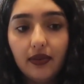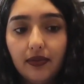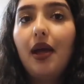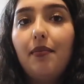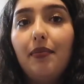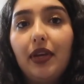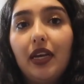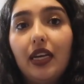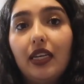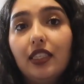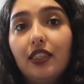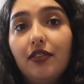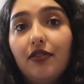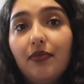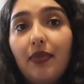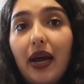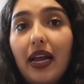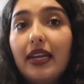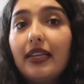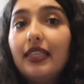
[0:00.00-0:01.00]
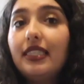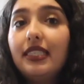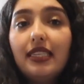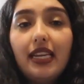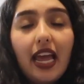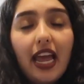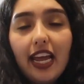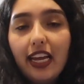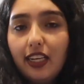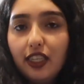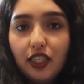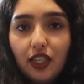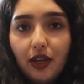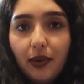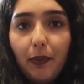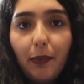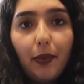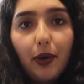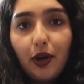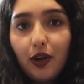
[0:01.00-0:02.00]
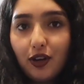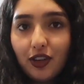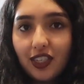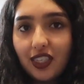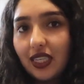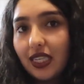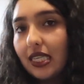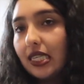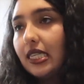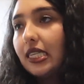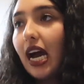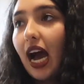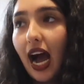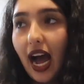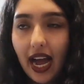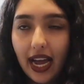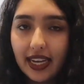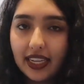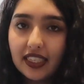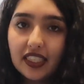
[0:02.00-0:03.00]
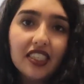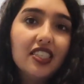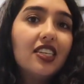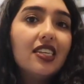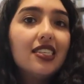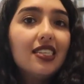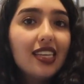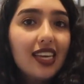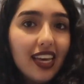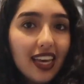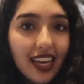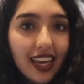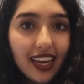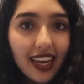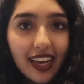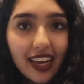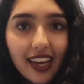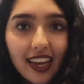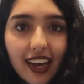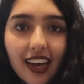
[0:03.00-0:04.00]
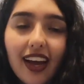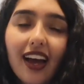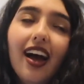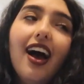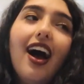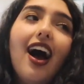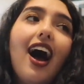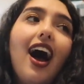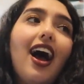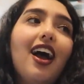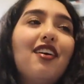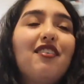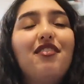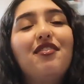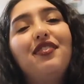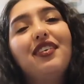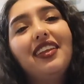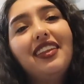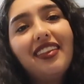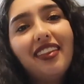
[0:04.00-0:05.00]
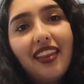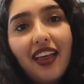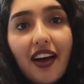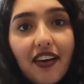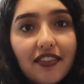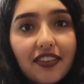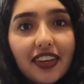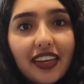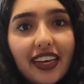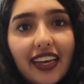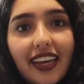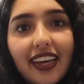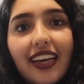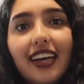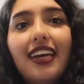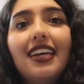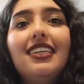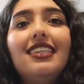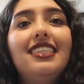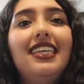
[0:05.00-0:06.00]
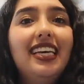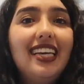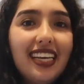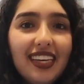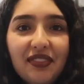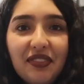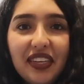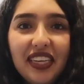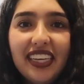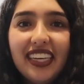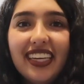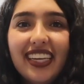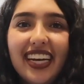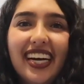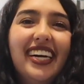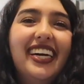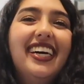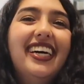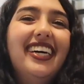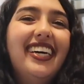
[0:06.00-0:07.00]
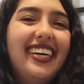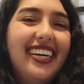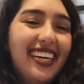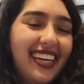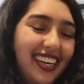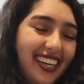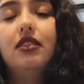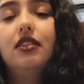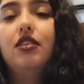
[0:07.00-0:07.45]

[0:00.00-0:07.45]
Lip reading: And because of my ancient Persian ties to tea, I've been loving TEAMI!